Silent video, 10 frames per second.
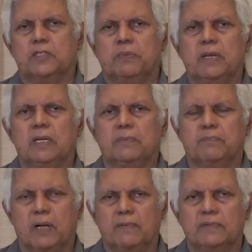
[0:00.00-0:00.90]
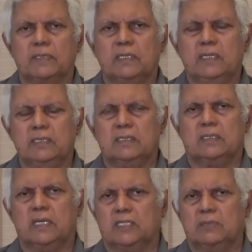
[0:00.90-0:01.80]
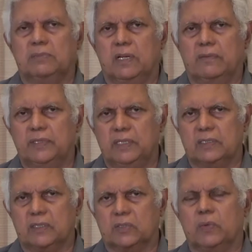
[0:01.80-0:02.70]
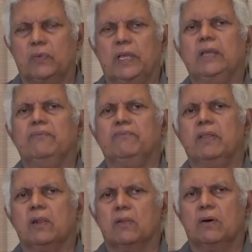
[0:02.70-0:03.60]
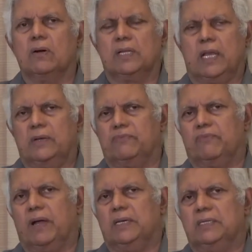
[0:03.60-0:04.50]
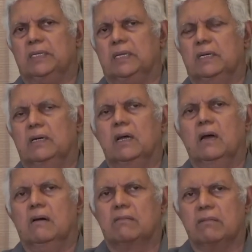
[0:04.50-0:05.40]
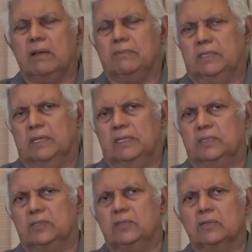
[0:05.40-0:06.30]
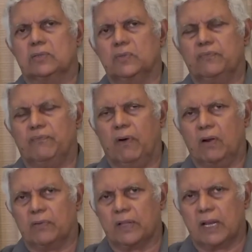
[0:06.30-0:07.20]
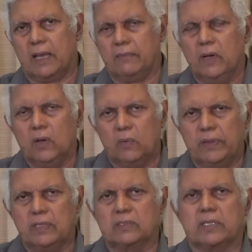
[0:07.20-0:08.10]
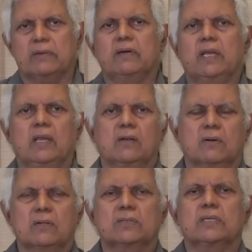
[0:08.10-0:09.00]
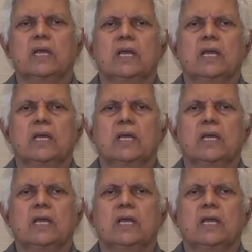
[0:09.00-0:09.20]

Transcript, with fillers: spirit of prophecy is the testimony of Jesus. So if the Lord can find a remnant, those who follow the Lamb whithersoever He goes,